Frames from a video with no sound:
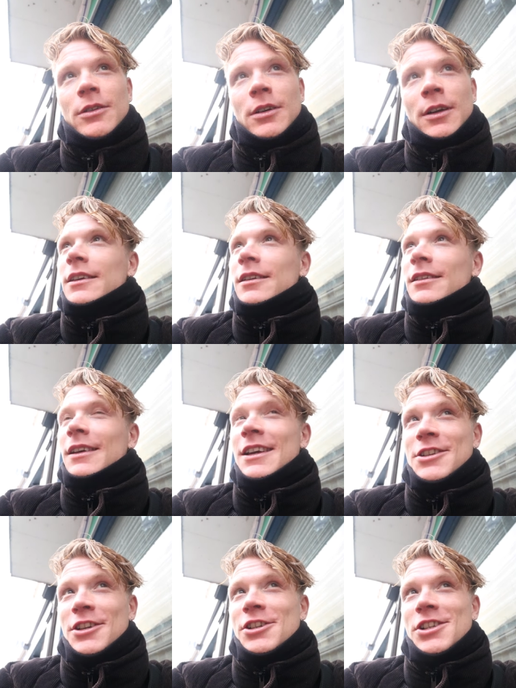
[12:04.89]
Like,
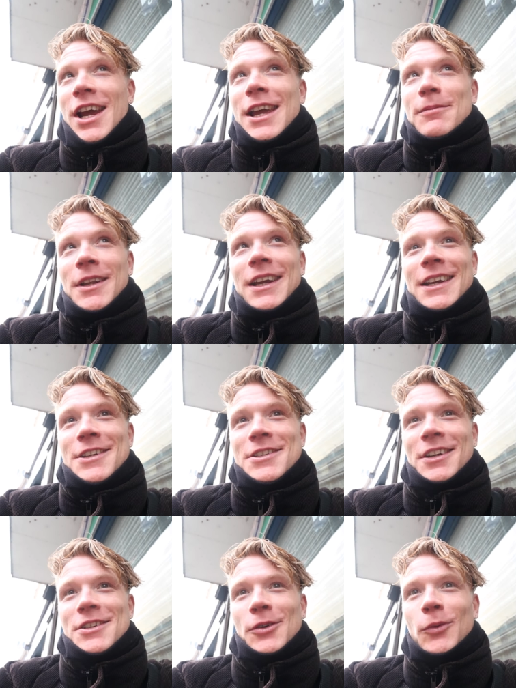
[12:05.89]
it's a shame that it is
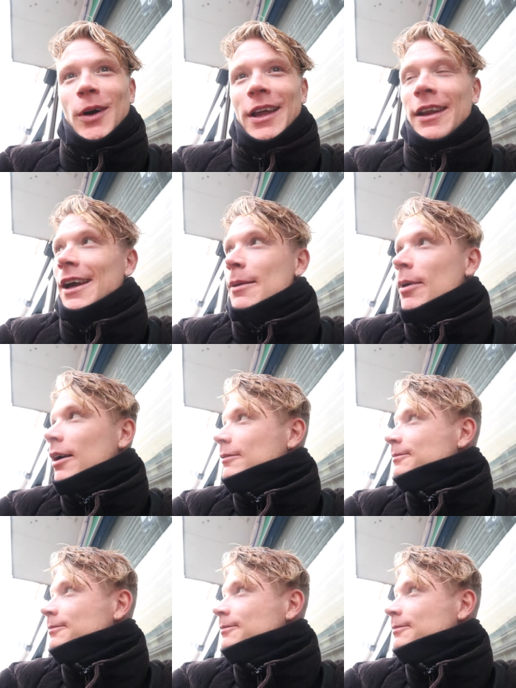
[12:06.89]
such a wet day, but